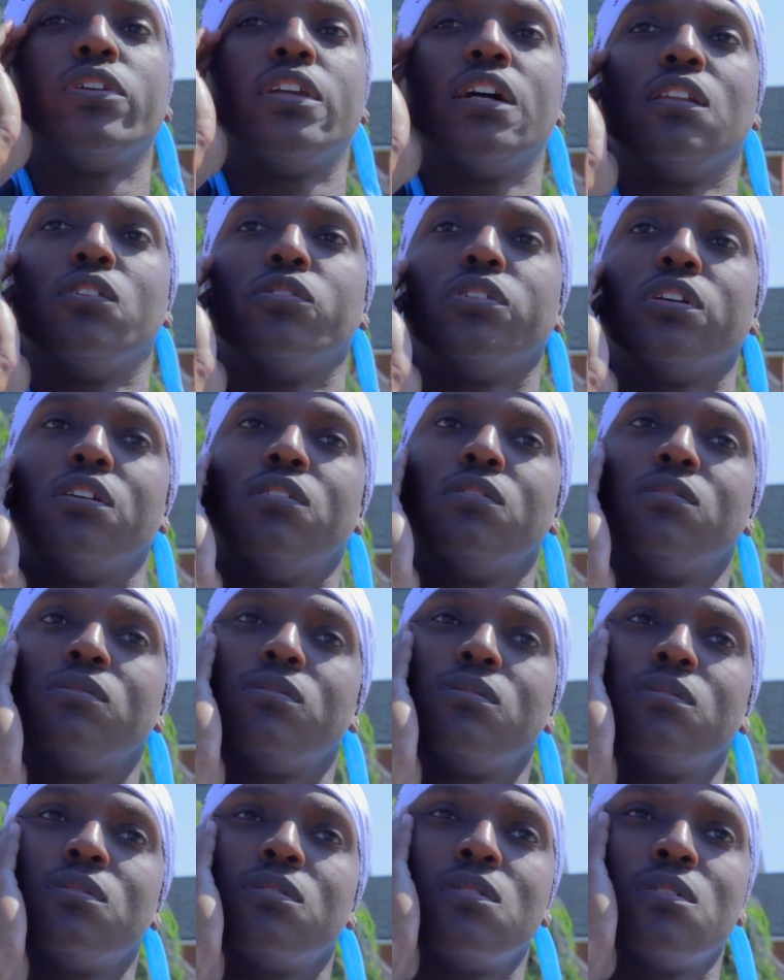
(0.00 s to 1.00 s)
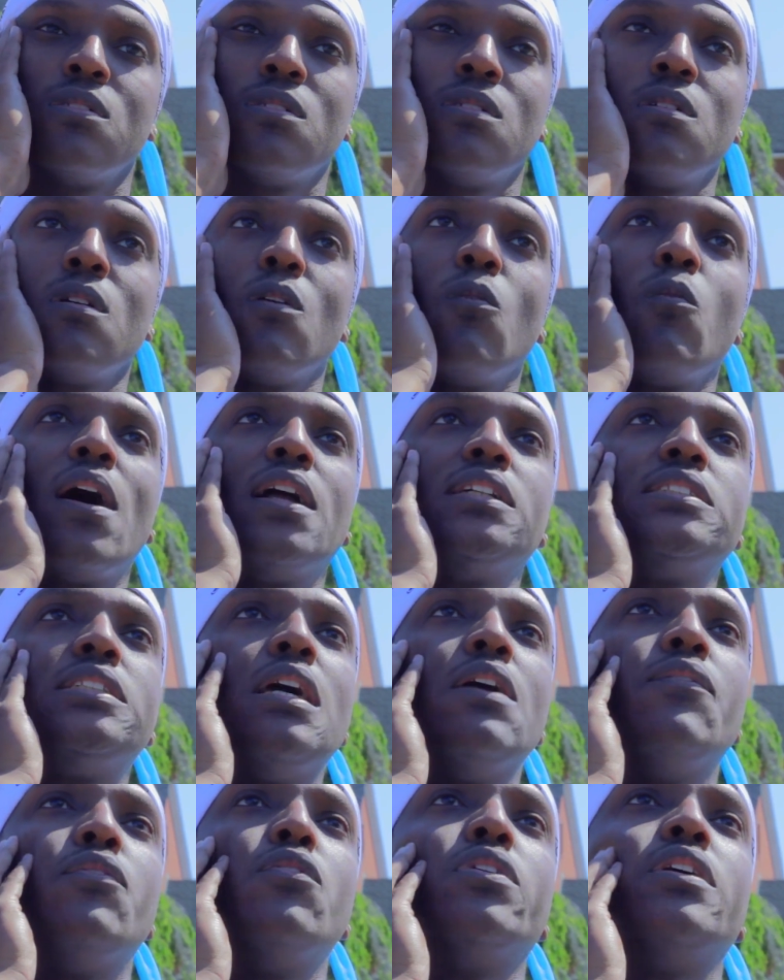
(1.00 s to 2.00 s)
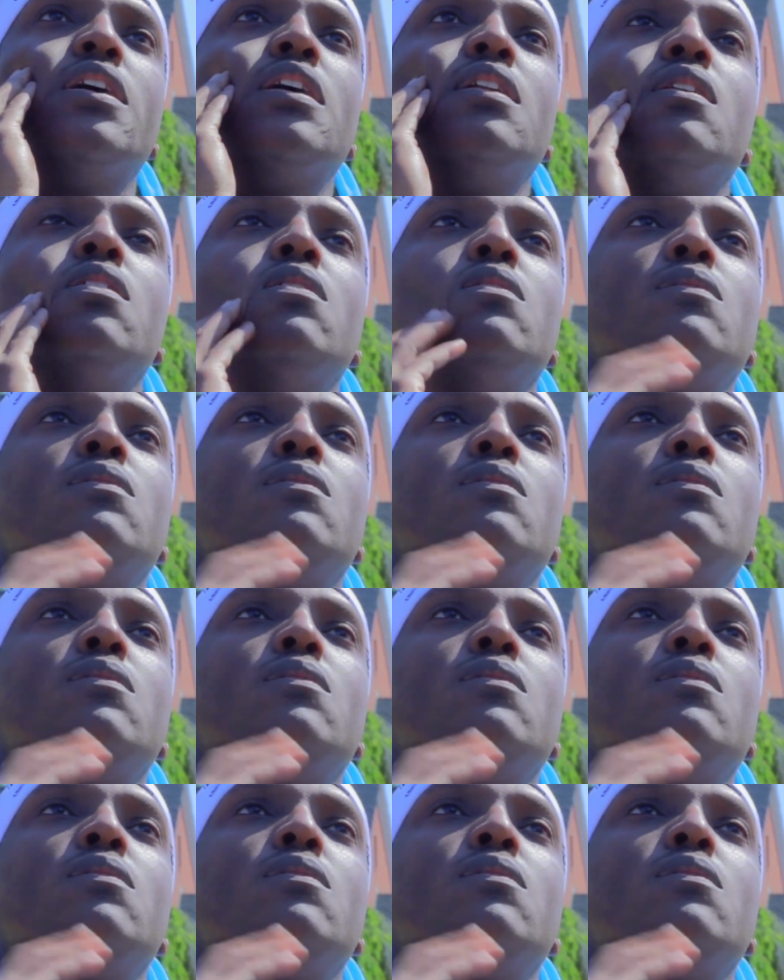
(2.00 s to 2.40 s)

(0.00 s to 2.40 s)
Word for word: yellow, yo? Why does he have on yellow?